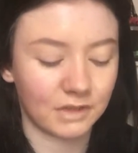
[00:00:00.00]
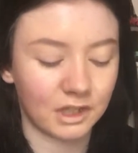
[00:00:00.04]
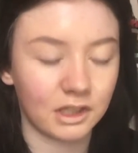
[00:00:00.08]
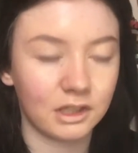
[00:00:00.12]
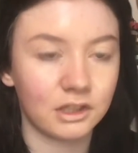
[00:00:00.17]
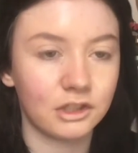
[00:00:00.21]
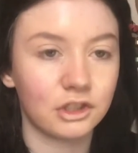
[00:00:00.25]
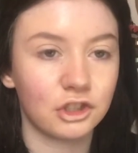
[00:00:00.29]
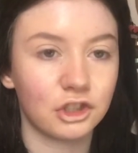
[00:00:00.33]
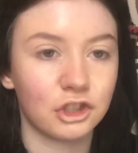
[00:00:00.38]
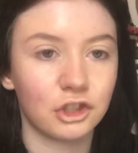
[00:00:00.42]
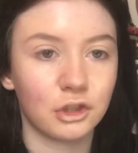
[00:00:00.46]

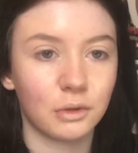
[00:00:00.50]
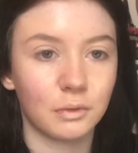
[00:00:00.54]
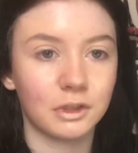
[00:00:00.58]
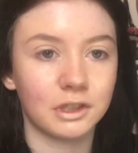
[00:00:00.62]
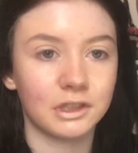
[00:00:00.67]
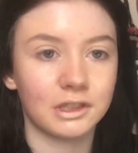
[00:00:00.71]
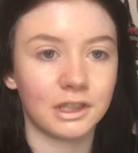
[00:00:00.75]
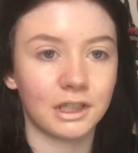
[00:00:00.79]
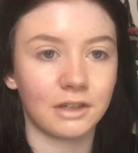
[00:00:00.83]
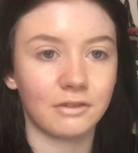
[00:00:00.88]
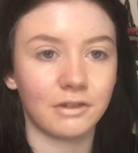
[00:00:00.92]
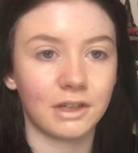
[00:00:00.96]
and just
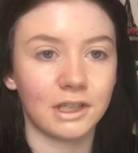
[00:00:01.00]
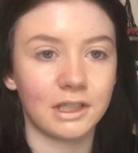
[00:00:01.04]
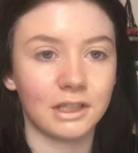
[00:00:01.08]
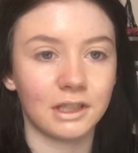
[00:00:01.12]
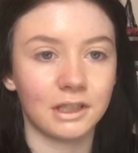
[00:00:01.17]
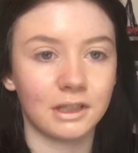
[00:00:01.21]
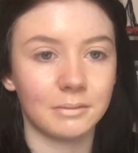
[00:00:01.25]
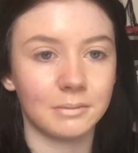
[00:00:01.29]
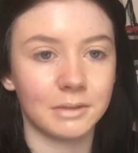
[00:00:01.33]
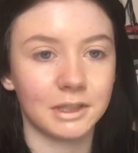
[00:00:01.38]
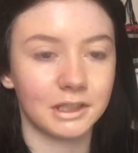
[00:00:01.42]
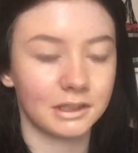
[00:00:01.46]
squirt that right
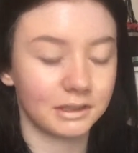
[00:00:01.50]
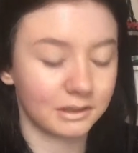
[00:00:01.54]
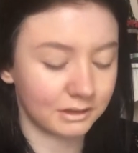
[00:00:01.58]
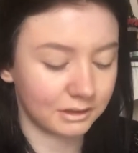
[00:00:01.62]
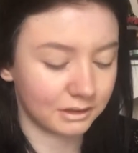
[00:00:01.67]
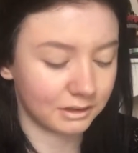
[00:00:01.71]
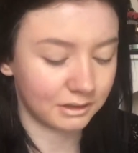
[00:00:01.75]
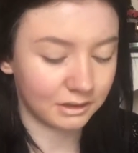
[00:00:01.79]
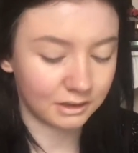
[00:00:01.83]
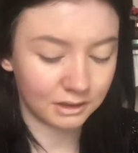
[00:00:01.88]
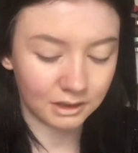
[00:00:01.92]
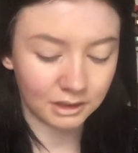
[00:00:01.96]
down the middle,
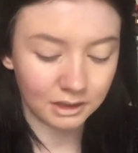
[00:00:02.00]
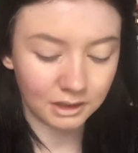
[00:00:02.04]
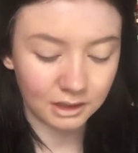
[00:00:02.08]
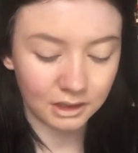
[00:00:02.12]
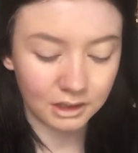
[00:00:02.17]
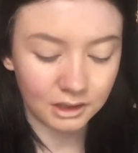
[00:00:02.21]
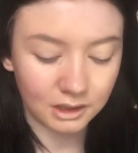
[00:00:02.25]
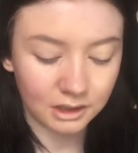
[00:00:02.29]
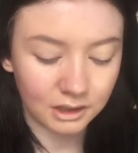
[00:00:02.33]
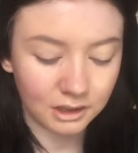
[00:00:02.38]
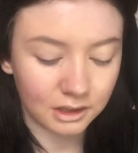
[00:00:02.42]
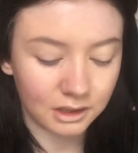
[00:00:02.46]

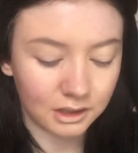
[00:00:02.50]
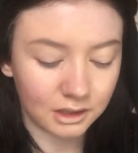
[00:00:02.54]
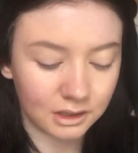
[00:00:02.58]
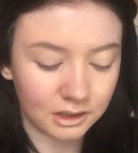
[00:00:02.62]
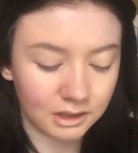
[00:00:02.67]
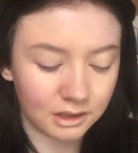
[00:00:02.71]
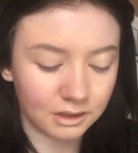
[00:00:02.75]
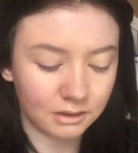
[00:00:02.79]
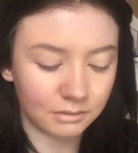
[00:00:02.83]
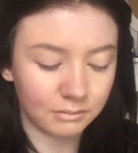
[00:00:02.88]
and then